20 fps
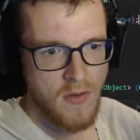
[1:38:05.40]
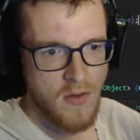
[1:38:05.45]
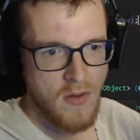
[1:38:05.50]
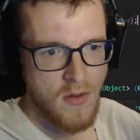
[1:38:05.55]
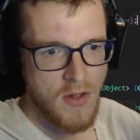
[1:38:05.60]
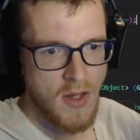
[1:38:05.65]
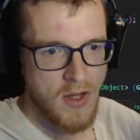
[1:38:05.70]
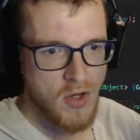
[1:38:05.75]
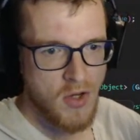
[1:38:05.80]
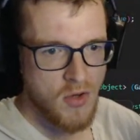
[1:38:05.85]

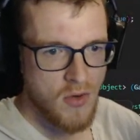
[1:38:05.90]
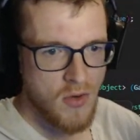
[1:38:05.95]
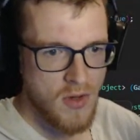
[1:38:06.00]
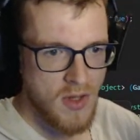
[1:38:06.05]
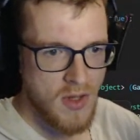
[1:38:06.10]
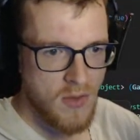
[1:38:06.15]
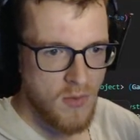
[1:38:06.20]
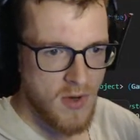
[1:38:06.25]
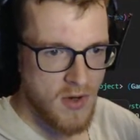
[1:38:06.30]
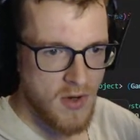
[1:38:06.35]
Actually,
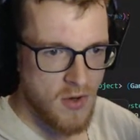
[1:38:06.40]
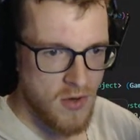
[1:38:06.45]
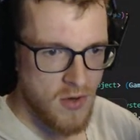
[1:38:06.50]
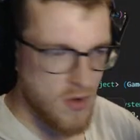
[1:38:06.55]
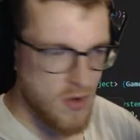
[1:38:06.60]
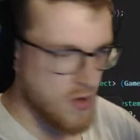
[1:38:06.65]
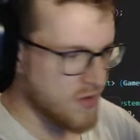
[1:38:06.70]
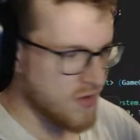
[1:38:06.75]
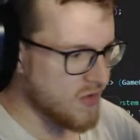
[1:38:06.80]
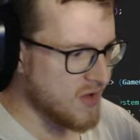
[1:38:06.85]
we're not
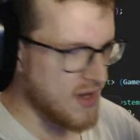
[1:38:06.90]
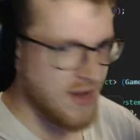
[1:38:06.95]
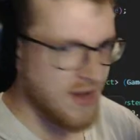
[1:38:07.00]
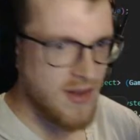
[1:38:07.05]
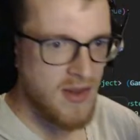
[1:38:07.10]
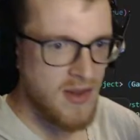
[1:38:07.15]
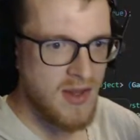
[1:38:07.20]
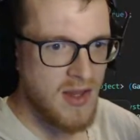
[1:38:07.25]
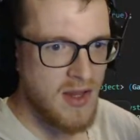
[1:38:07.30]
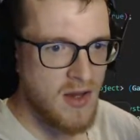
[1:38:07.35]
gonna set it
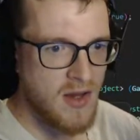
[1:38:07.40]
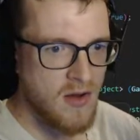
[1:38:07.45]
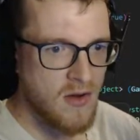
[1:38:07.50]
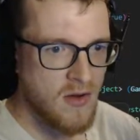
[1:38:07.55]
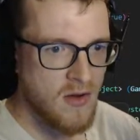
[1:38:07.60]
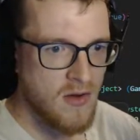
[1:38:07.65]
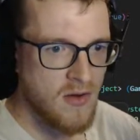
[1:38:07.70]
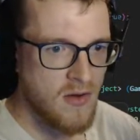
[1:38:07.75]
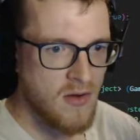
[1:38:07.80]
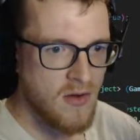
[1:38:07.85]
here.
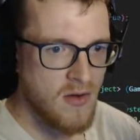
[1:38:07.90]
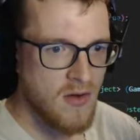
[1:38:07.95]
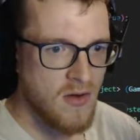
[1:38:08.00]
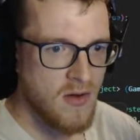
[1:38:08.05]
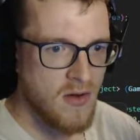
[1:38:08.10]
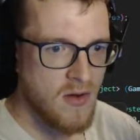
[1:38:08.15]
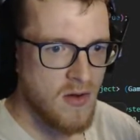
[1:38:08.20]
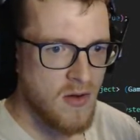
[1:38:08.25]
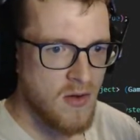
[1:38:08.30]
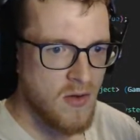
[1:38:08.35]

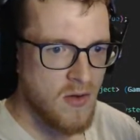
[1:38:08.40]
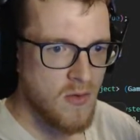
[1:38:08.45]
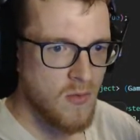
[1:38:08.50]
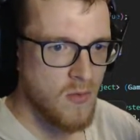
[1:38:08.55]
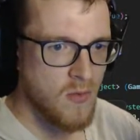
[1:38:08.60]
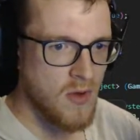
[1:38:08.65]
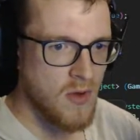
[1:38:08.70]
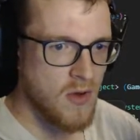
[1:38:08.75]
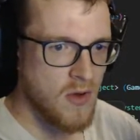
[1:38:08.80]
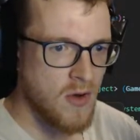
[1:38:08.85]

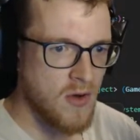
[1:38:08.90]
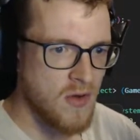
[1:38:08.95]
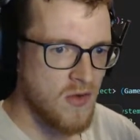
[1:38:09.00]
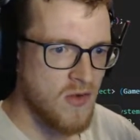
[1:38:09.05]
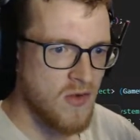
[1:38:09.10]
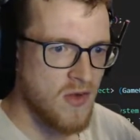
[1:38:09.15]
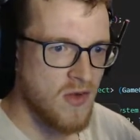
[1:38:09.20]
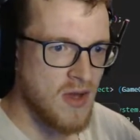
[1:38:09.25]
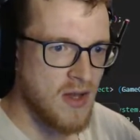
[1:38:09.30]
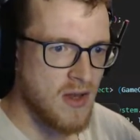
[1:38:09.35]
We're gonna
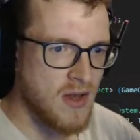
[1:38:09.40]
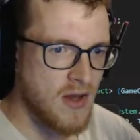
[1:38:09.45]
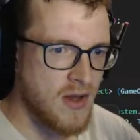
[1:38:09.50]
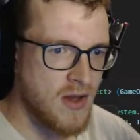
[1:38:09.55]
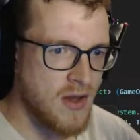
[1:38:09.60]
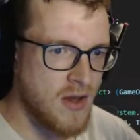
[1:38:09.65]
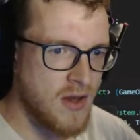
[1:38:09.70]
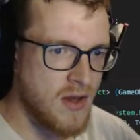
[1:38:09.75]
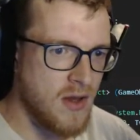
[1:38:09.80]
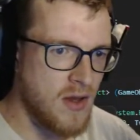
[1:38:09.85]
set
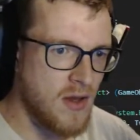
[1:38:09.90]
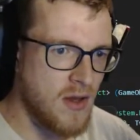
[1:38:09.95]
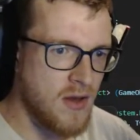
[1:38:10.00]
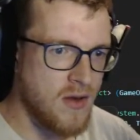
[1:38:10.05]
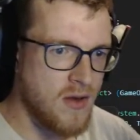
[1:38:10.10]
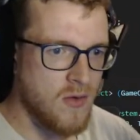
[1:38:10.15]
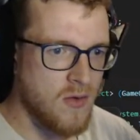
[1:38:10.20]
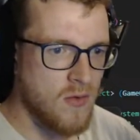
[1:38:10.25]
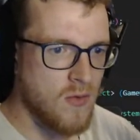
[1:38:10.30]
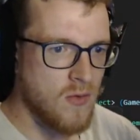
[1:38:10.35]
it
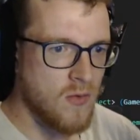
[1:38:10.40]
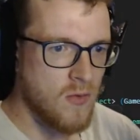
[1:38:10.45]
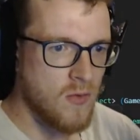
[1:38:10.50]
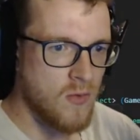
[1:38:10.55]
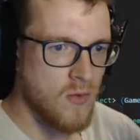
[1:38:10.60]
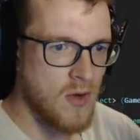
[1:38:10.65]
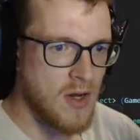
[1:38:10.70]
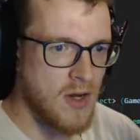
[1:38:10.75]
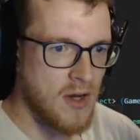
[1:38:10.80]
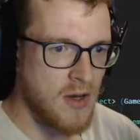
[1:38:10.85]

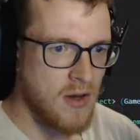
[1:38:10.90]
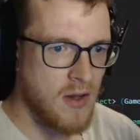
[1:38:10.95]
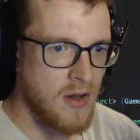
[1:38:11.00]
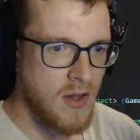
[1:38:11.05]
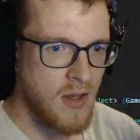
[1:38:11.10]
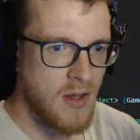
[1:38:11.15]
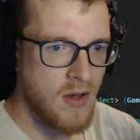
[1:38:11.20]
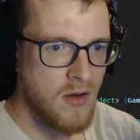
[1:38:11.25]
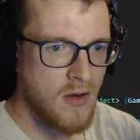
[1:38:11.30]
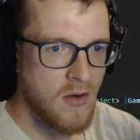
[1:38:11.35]
right
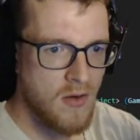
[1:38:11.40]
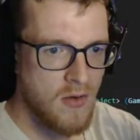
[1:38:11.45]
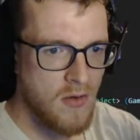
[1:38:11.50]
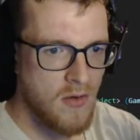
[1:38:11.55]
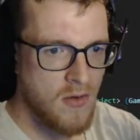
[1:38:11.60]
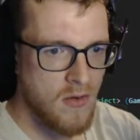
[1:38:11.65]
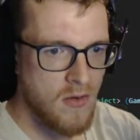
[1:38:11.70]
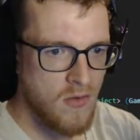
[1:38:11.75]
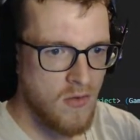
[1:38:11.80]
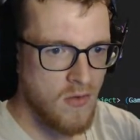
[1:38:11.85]
here.
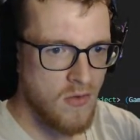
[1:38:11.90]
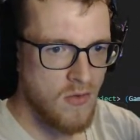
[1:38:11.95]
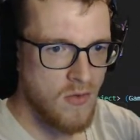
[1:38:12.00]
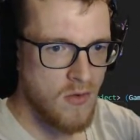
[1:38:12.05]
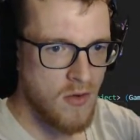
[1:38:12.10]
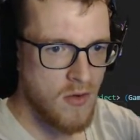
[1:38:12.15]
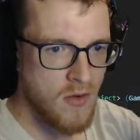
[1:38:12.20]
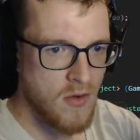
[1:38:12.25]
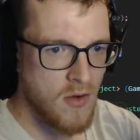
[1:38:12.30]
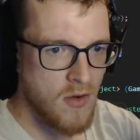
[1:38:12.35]
This is
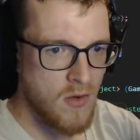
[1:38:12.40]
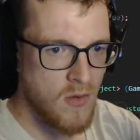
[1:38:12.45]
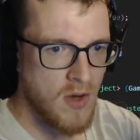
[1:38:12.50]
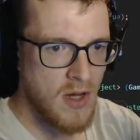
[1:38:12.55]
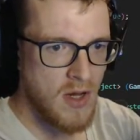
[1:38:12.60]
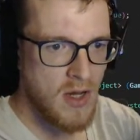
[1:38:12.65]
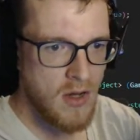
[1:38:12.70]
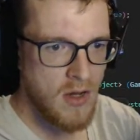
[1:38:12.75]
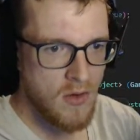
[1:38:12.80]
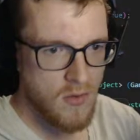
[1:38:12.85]
gonna go
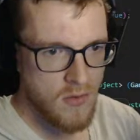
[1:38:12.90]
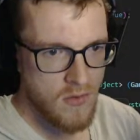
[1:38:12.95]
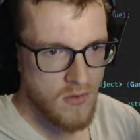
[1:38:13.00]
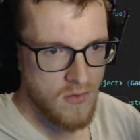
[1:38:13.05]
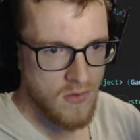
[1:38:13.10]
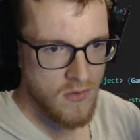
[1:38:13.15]
out.